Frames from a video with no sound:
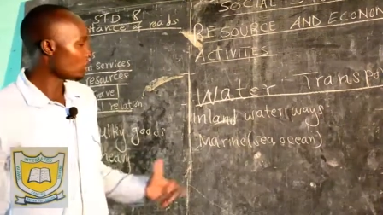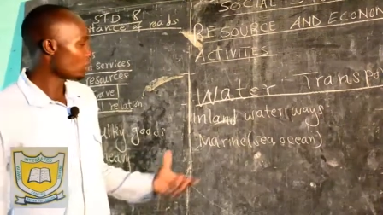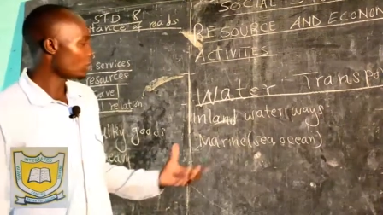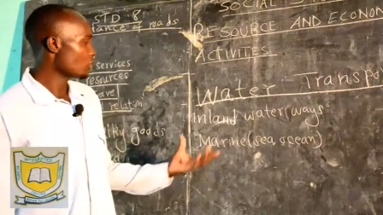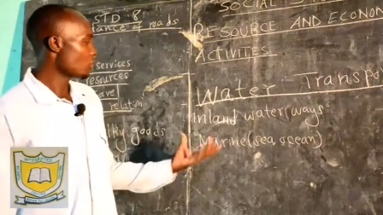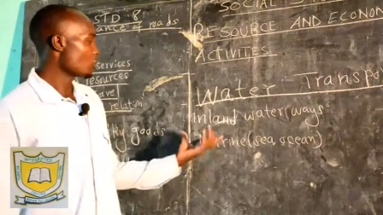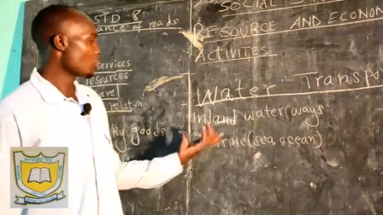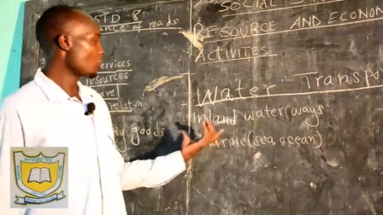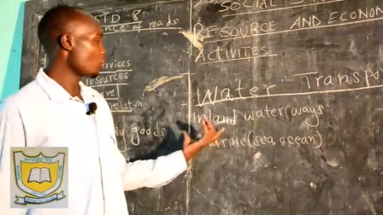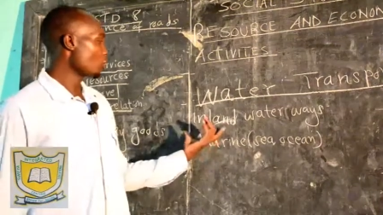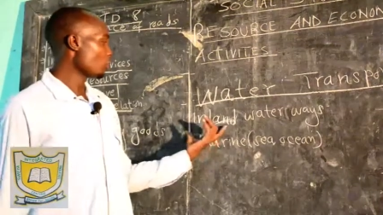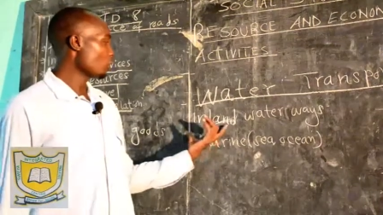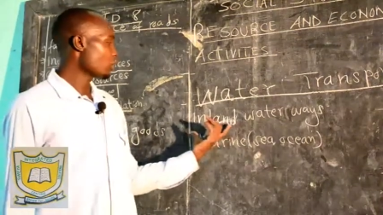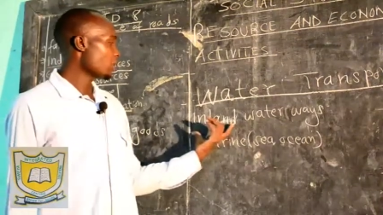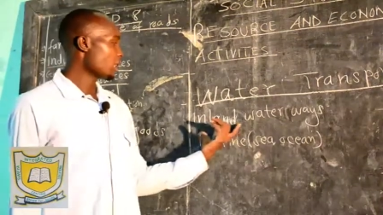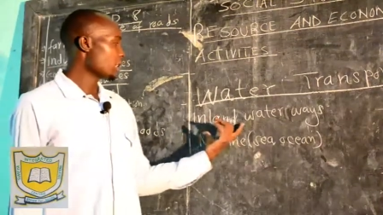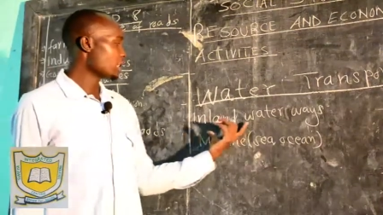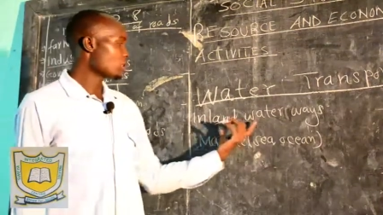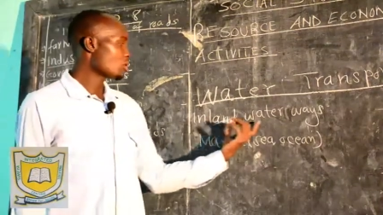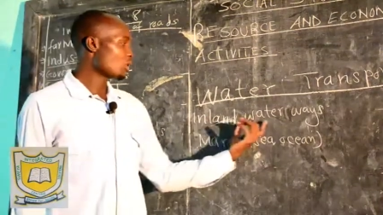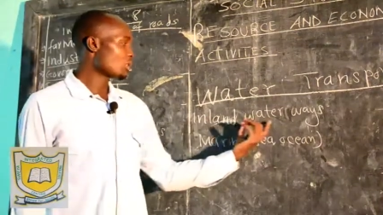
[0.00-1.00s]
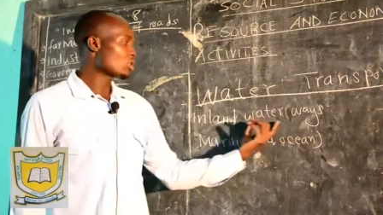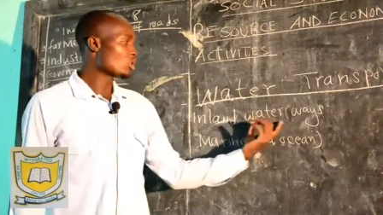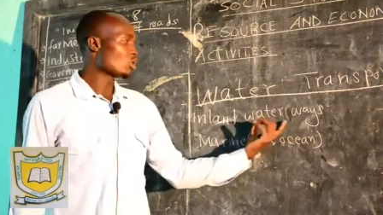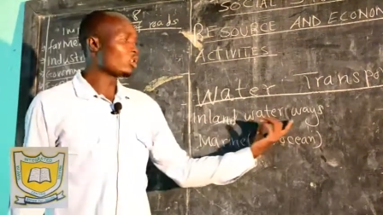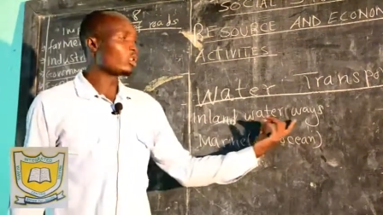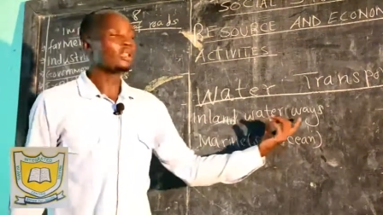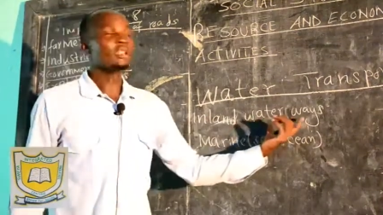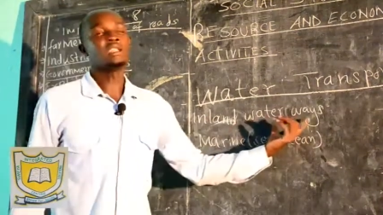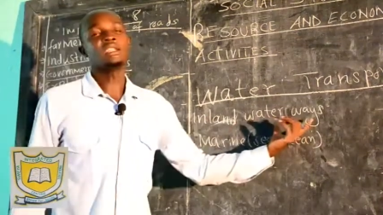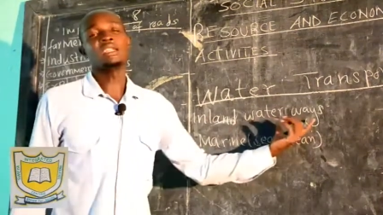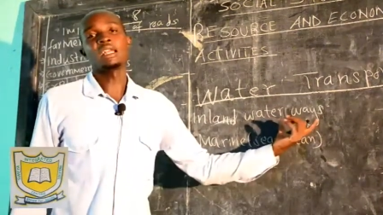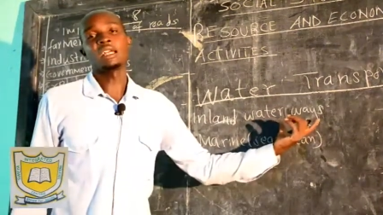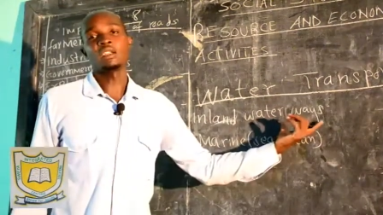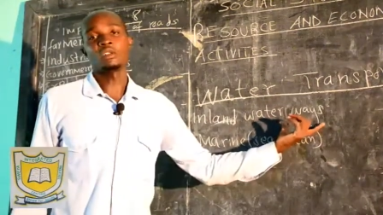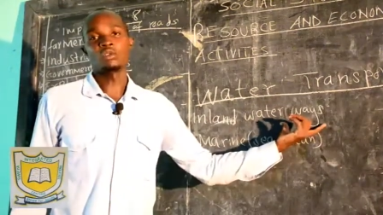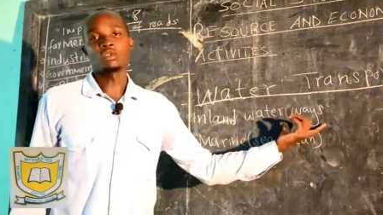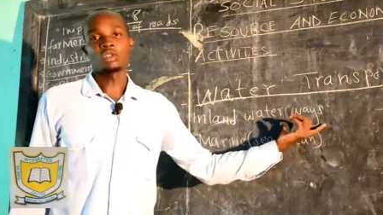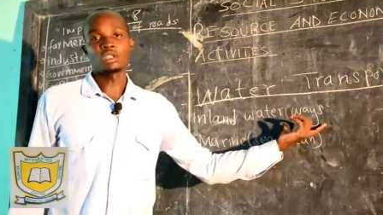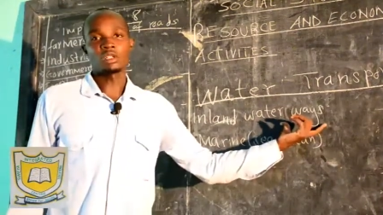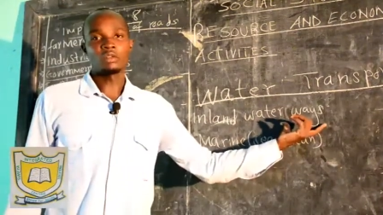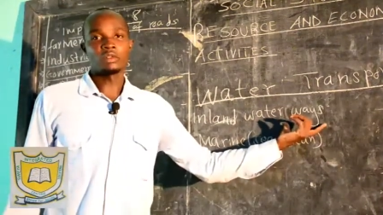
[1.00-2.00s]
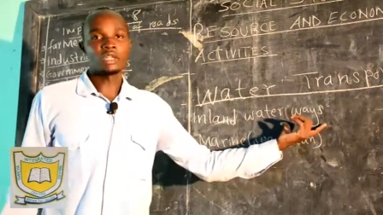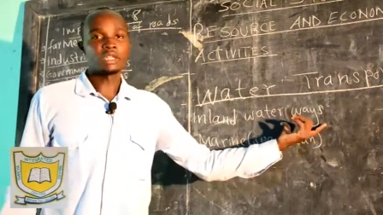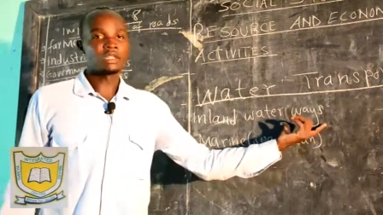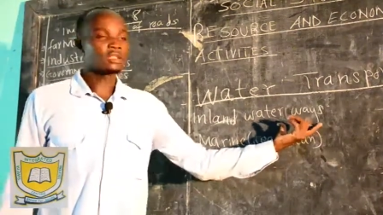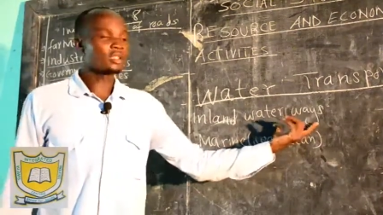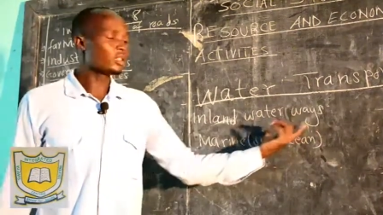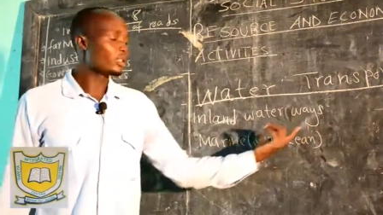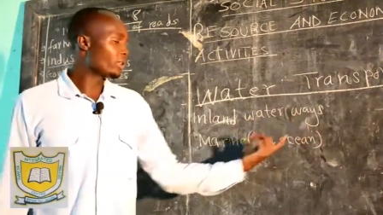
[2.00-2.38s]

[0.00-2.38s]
So that's what we call inland waterways.